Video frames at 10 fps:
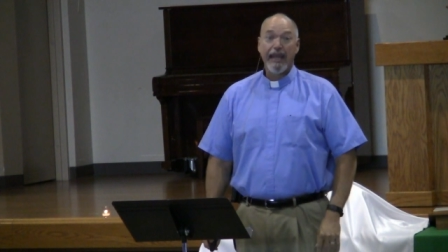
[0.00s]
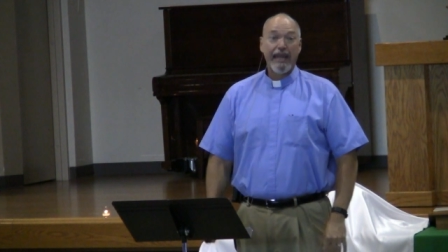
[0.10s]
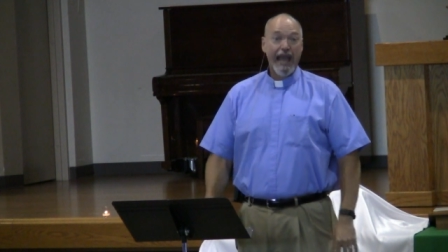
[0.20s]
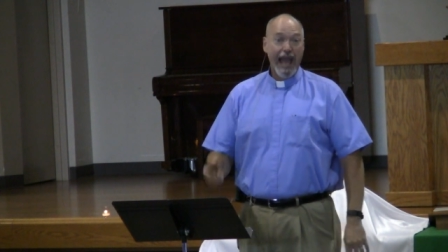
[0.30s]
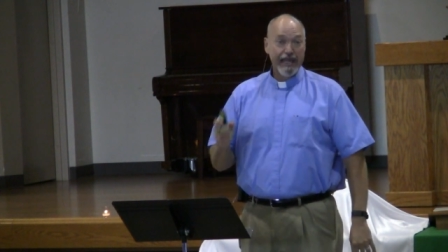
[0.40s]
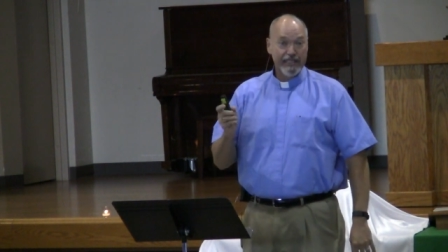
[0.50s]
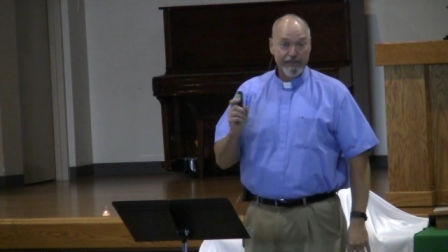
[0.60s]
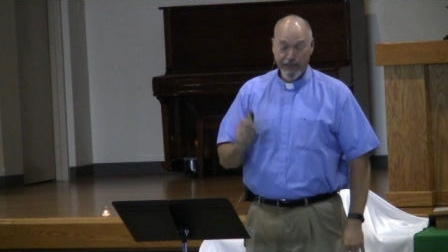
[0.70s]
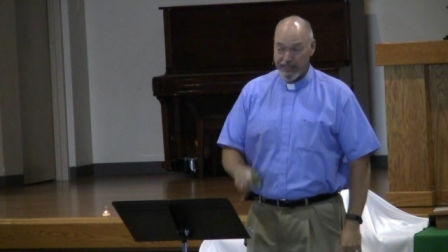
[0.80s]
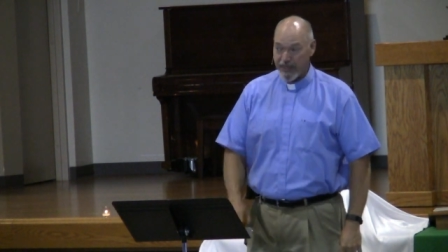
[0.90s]
It had a
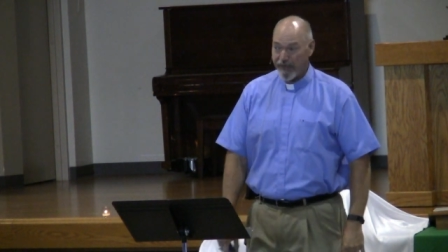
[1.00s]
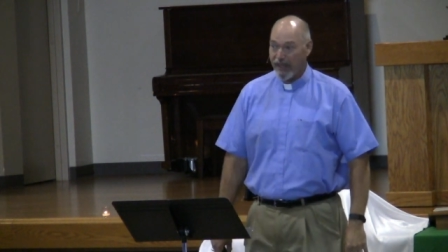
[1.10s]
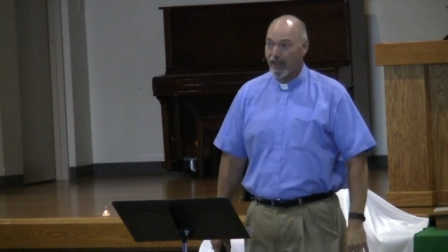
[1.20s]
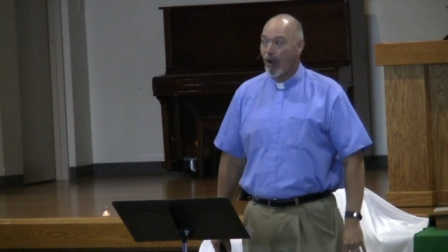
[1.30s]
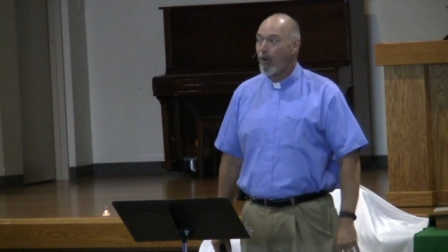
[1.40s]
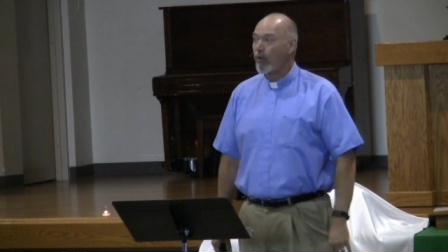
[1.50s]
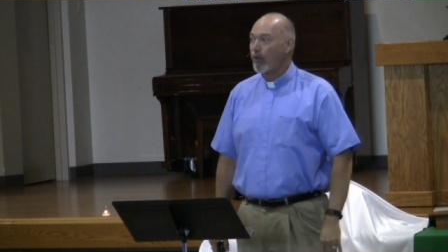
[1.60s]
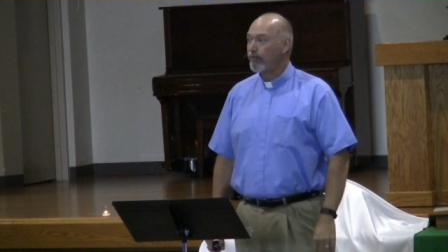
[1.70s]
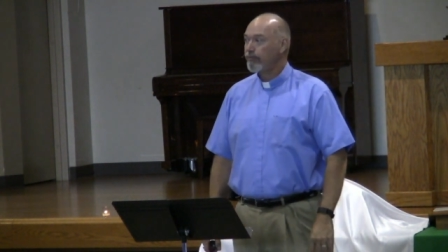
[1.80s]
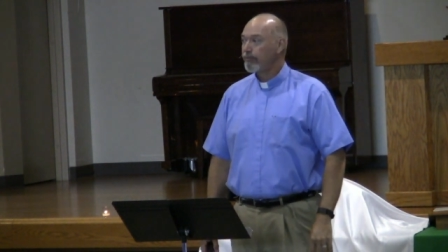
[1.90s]
specific
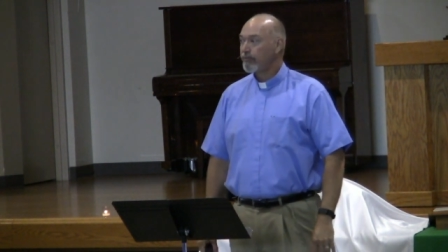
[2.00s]
goal.